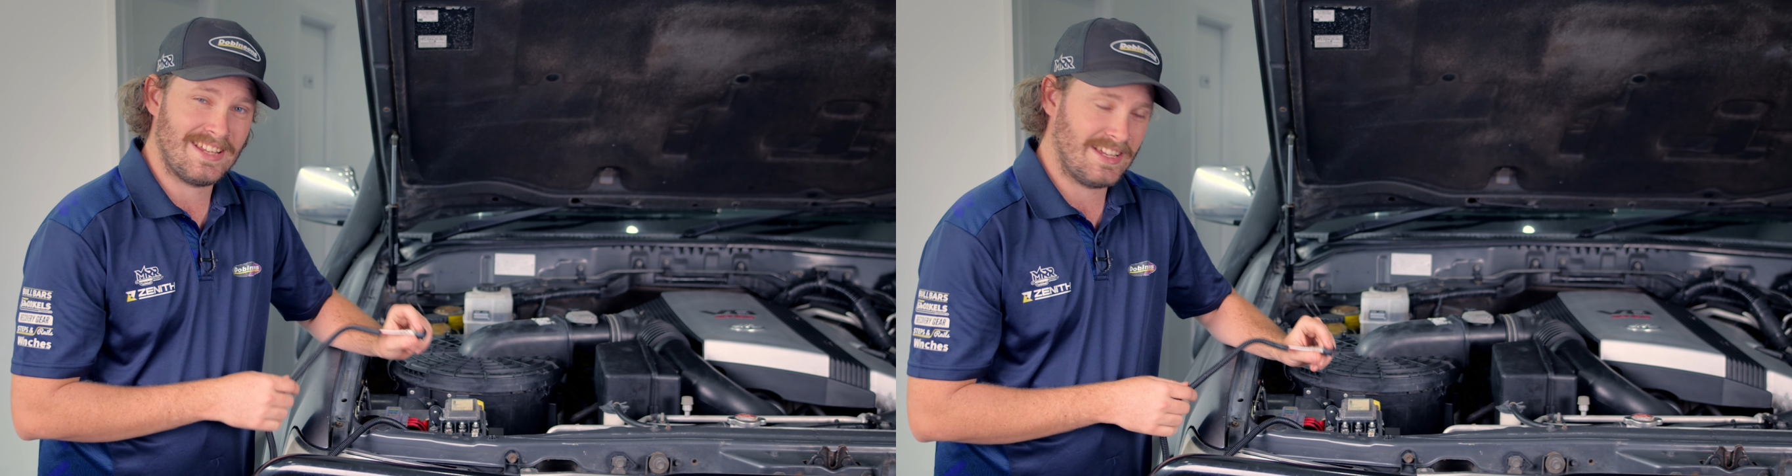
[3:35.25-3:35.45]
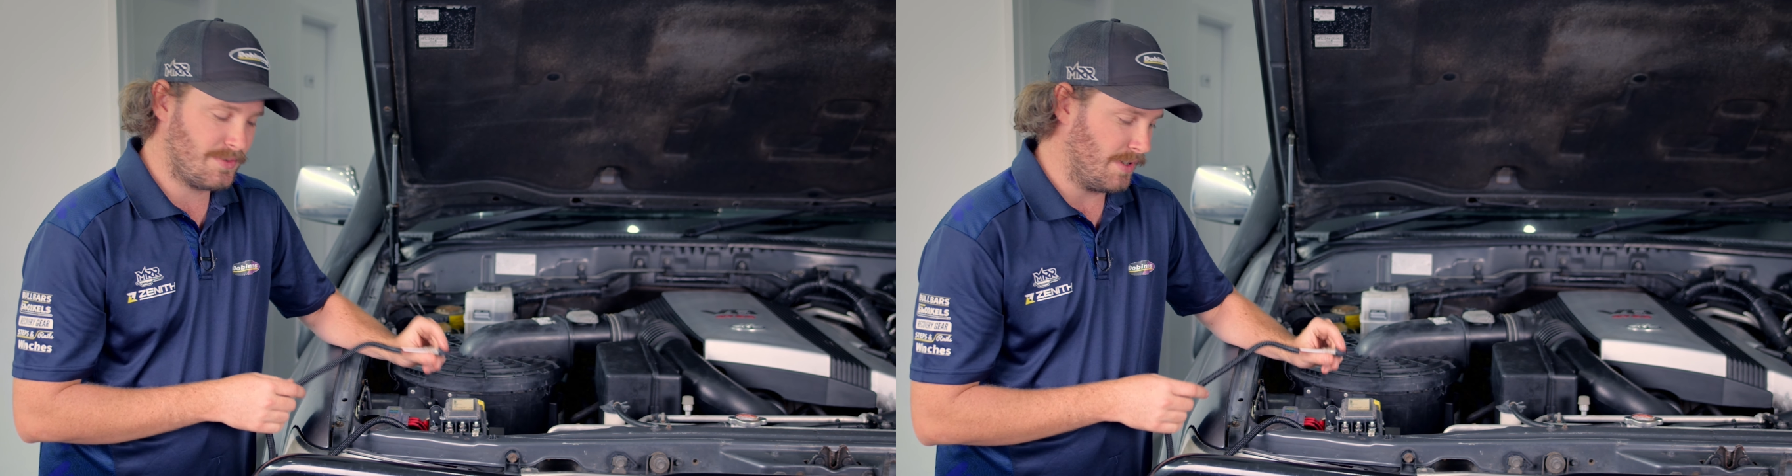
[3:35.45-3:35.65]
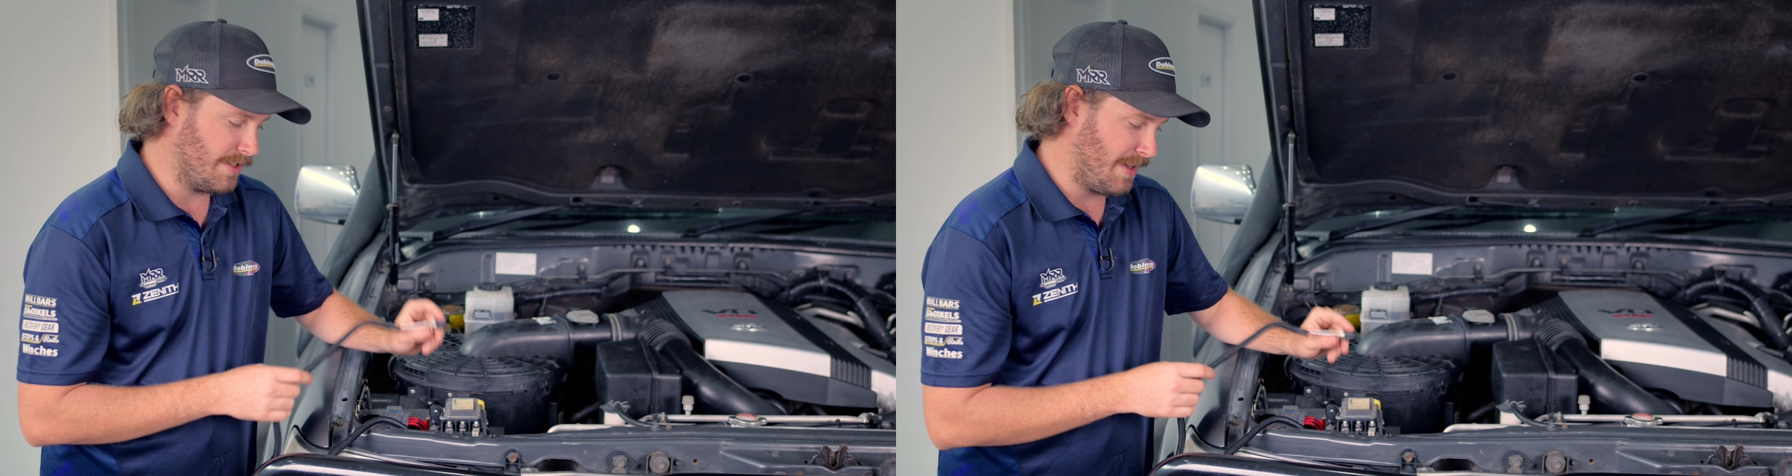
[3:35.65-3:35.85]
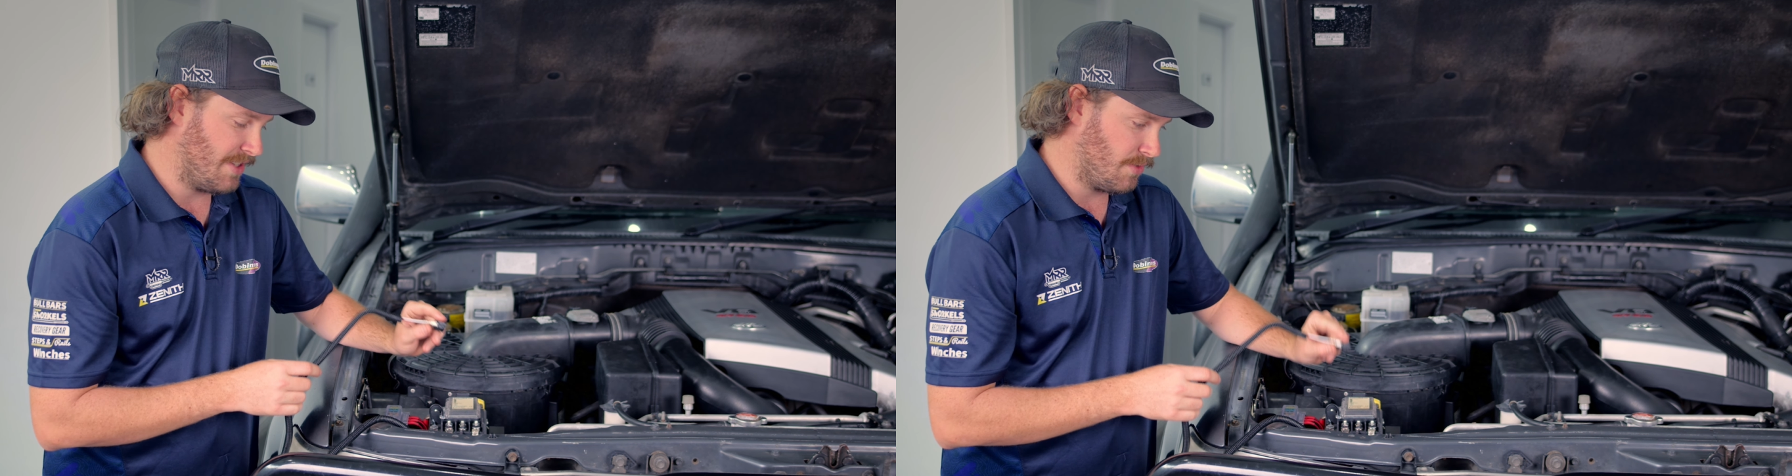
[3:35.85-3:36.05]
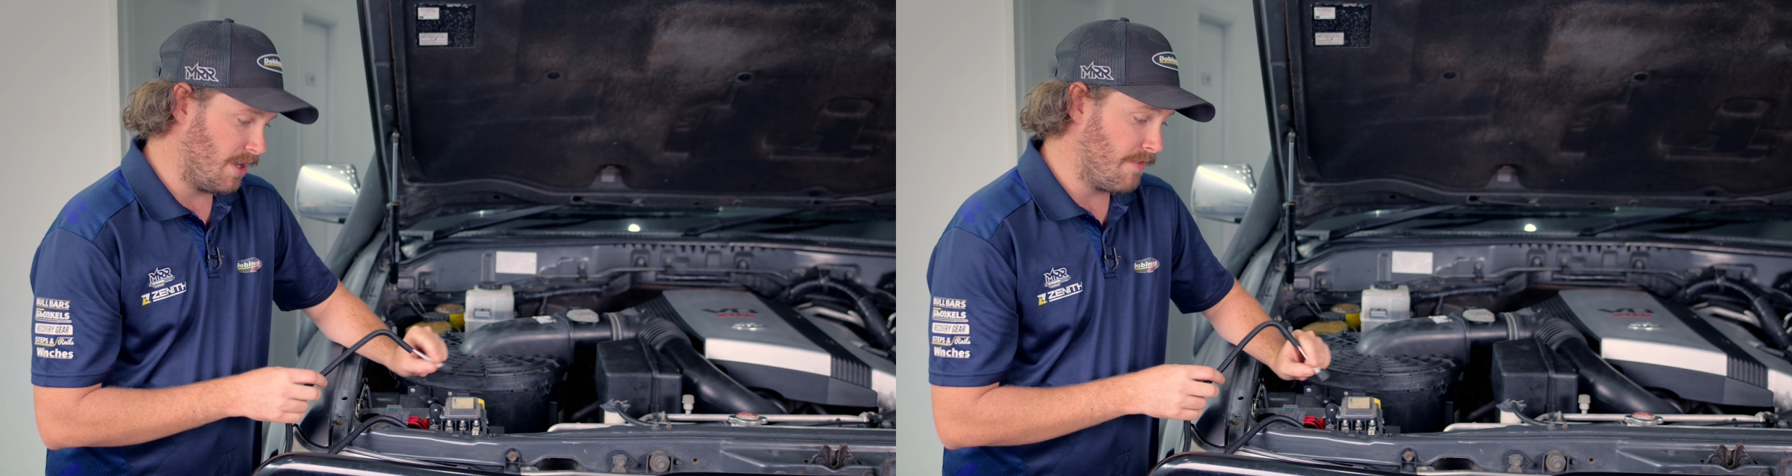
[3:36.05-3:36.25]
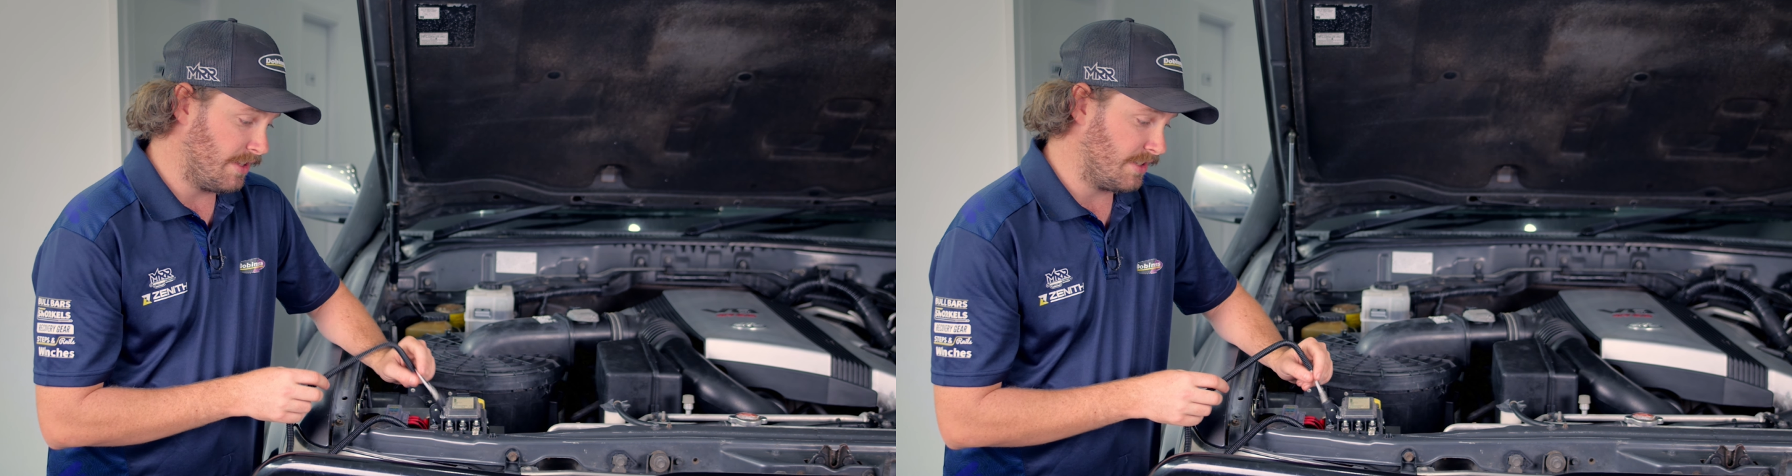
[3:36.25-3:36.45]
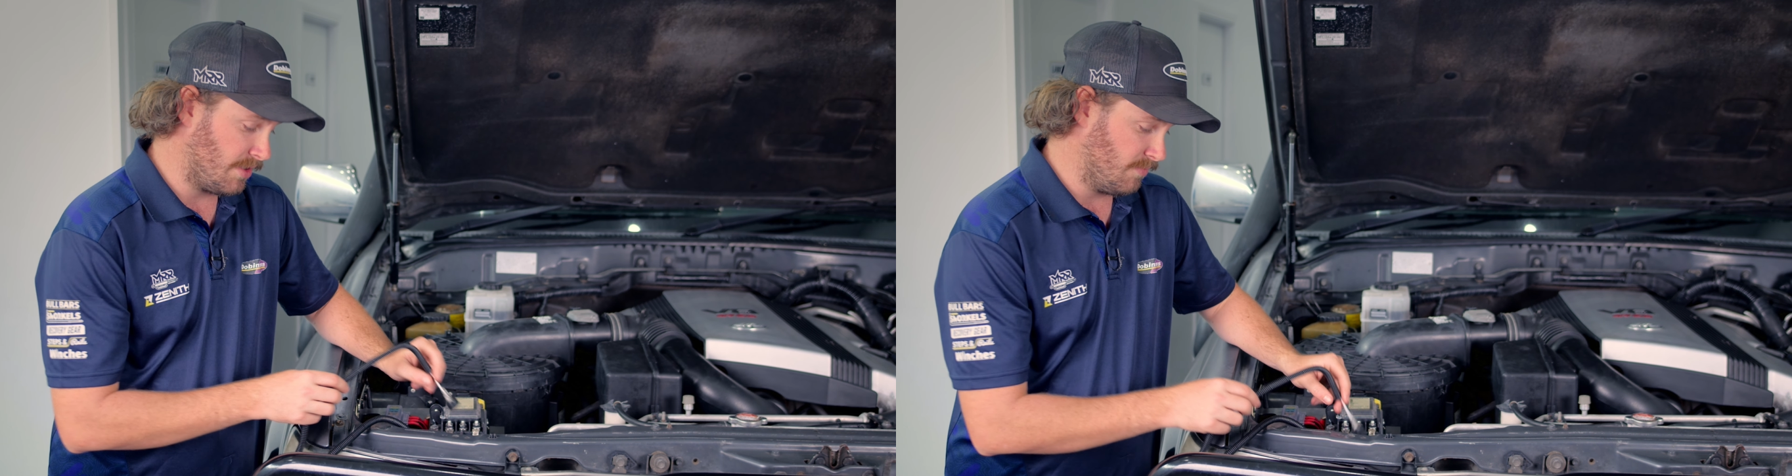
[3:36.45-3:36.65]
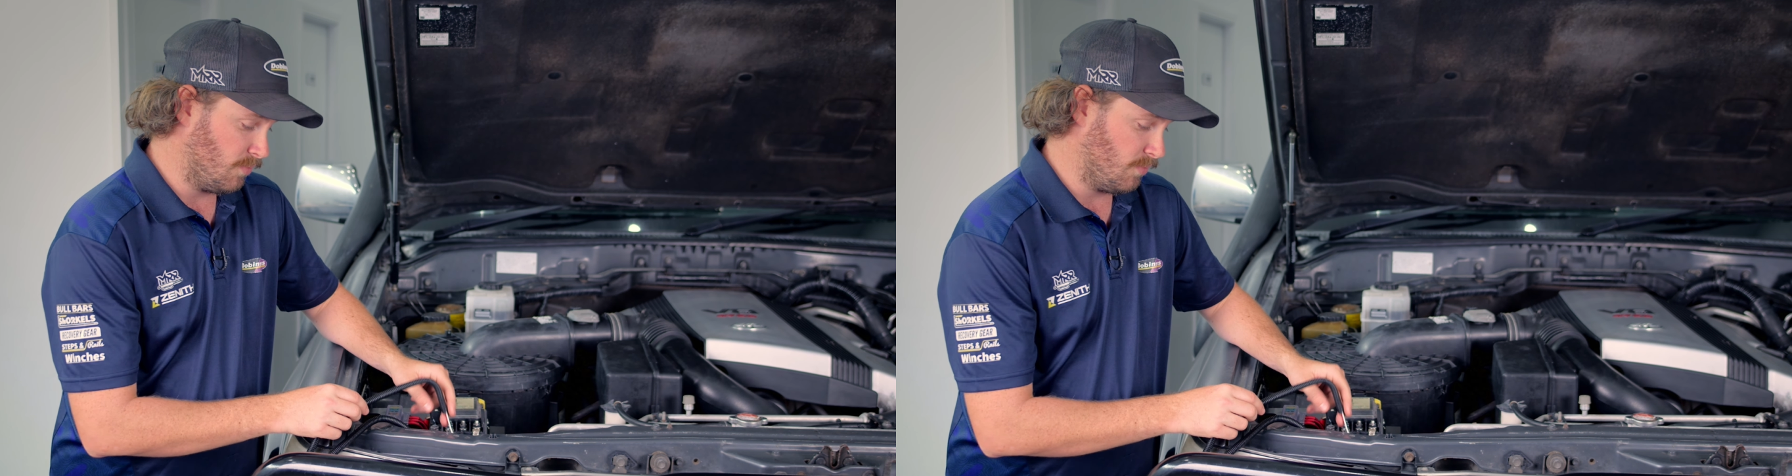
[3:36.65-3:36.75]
test run to make sure everything's